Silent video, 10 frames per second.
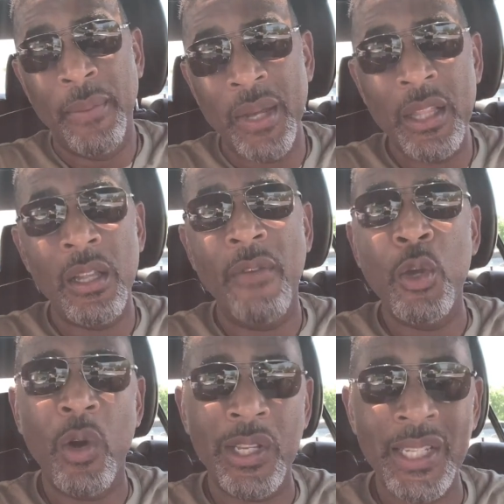Be the love
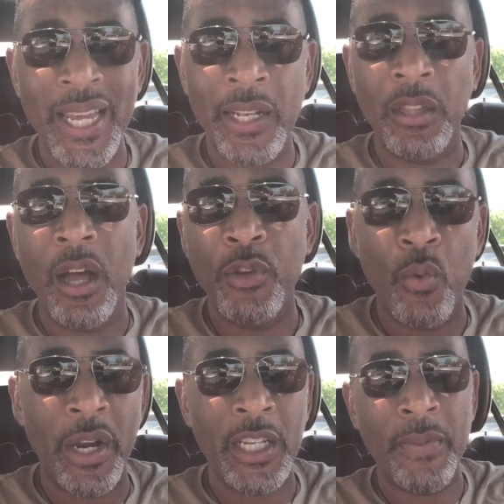you want to see and the love you
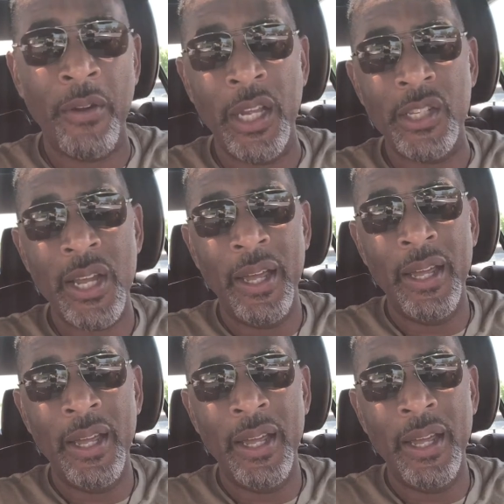want to experience.